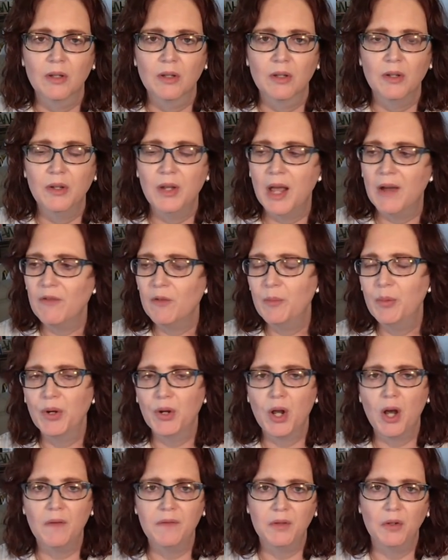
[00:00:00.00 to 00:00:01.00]
Never
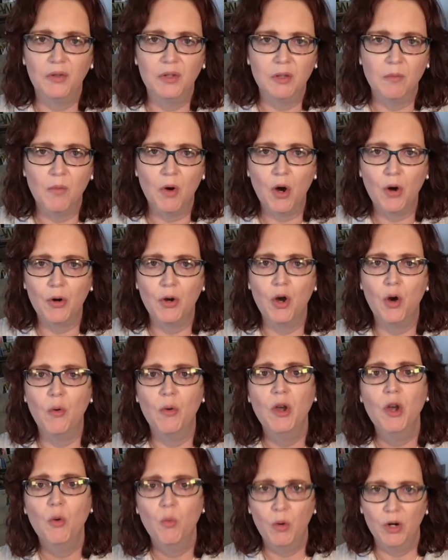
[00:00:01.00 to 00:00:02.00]
put off till
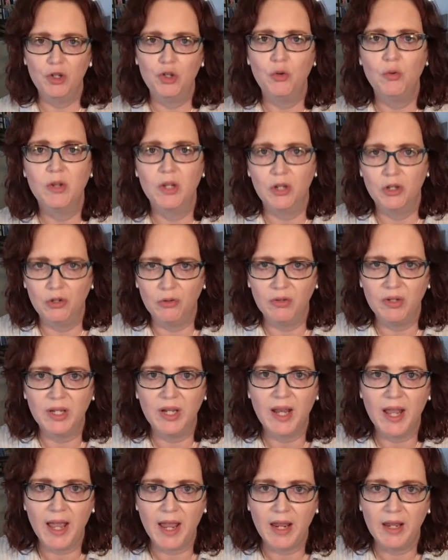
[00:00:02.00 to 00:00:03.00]
tomorrow what you can do
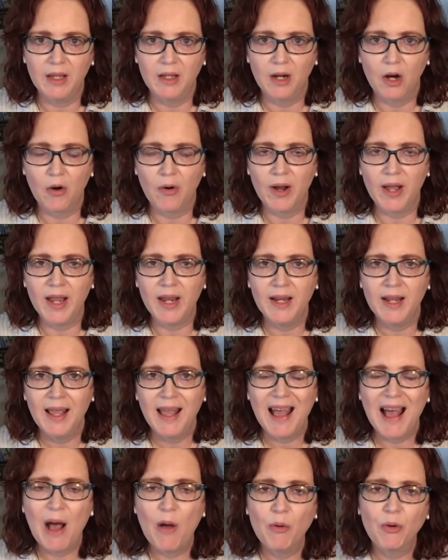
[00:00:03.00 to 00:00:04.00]
today. All right.
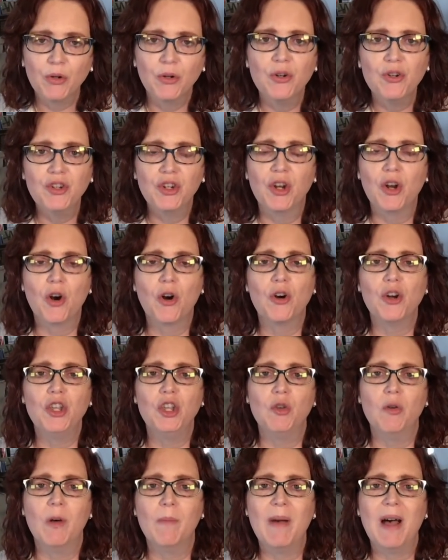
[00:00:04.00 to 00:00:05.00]
How urgent are
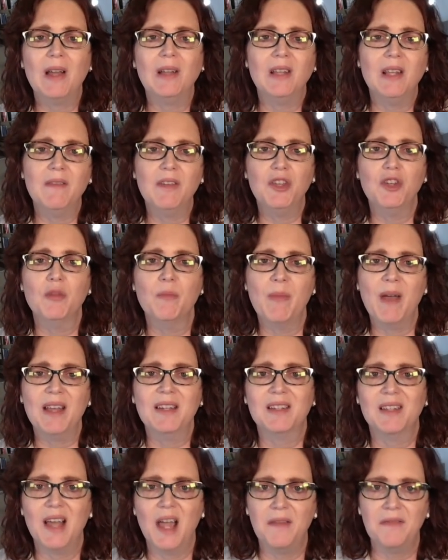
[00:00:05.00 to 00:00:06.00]
you about living your
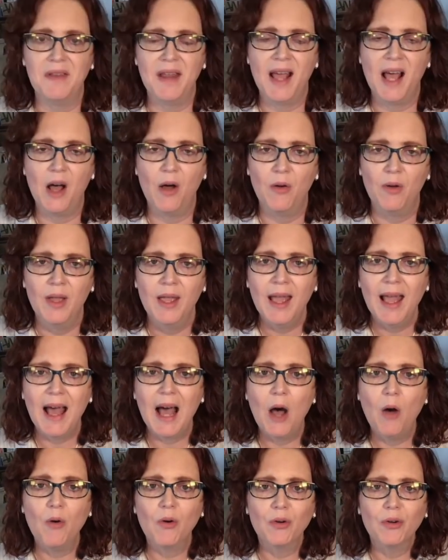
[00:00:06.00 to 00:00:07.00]
best life now?
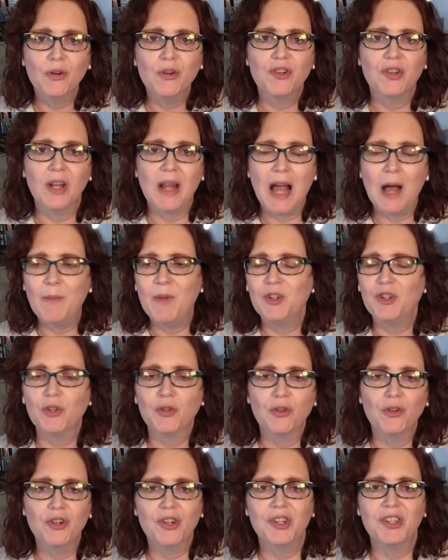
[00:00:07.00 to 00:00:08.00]
How urgent, how much
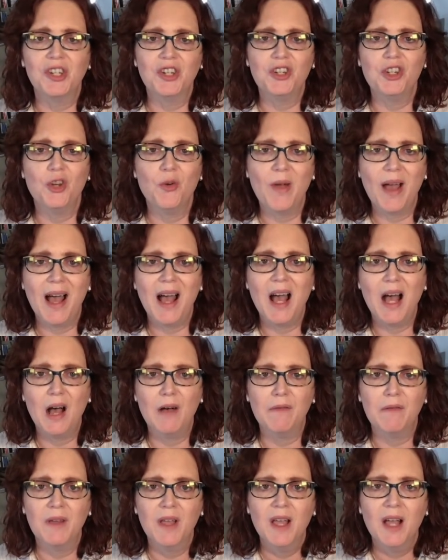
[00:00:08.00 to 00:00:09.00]
urgency do you
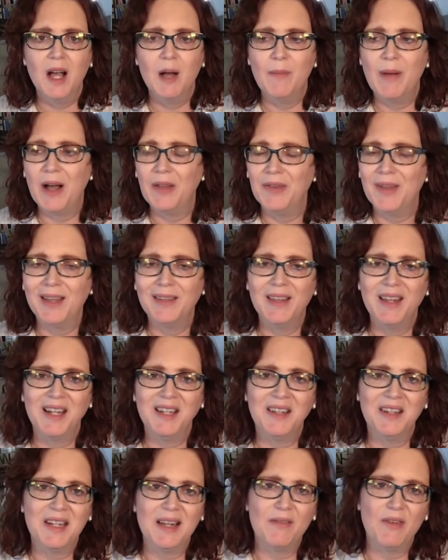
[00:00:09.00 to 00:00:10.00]
have about not
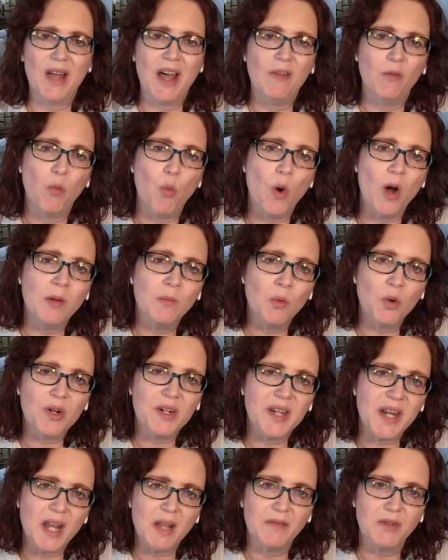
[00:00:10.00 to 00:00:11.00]
letting the devil have one
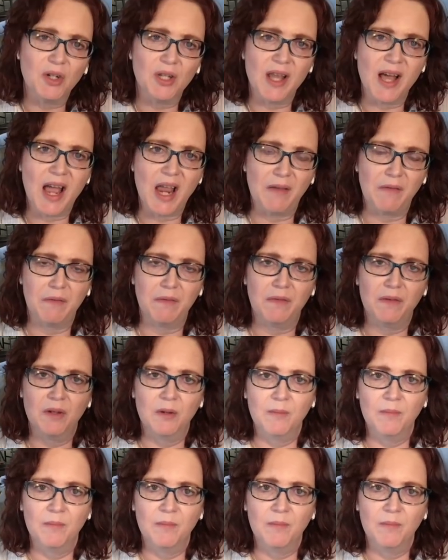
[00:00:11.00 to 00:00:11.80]
more day of your life?